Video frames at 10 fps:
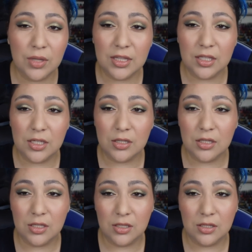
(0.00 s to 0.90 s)
like the
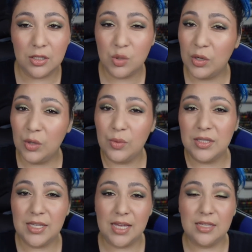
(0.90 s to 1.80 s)
the the
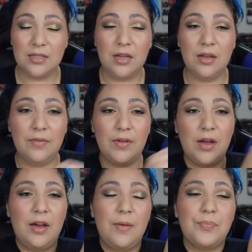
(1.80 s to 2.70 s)
21 days of
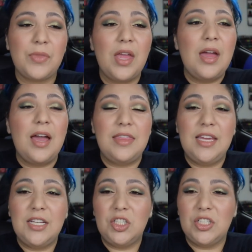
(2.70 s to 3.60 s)
um I
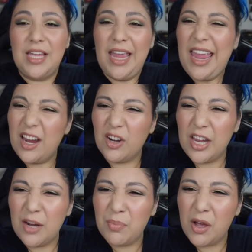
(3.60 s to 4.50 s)
think it's just like hair
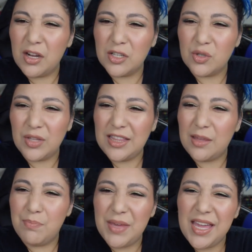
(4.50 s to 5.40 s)
care products or like
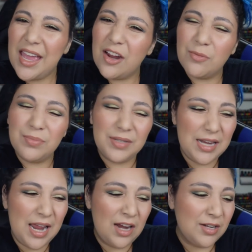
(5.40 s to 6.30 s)
the big hair
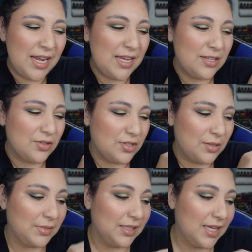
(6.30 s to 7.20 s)
hair days or
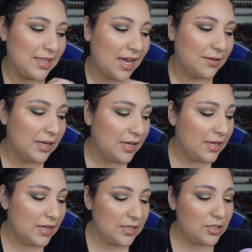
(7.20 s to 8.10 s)
something like that.
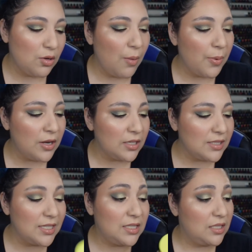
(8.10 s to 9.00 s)
So a
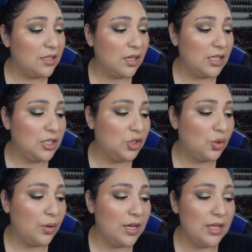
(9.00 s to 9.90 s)
product I did not
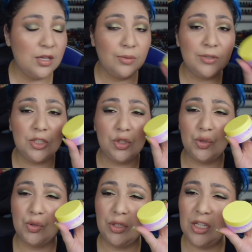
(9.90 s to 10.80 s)
enjoy. There was a
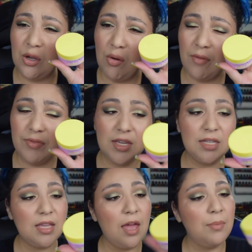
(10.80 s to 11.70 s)
trio of
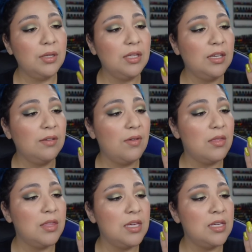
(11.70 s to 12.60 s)
these, I
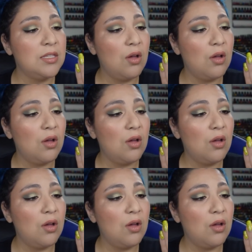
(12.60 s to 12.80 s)
believe. These